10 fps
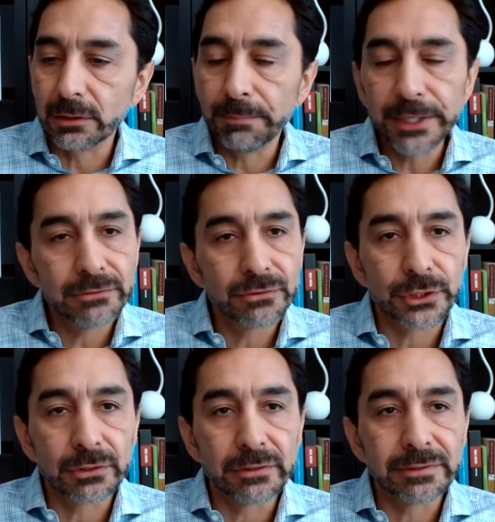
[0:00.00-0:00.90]
opinion
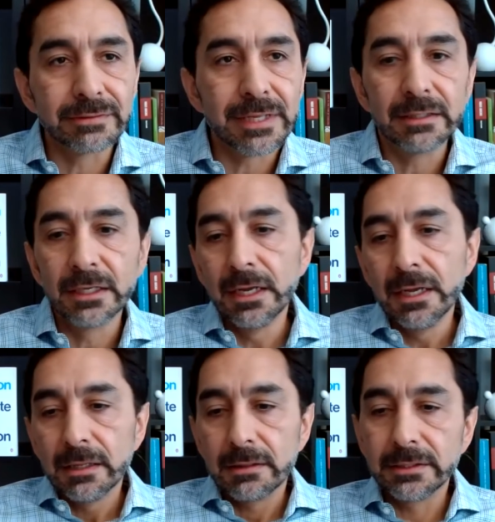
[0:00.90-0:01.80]
circles is that
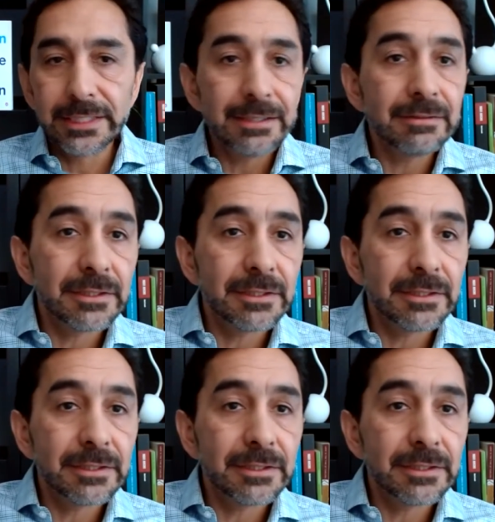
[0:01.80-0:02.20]
the Gen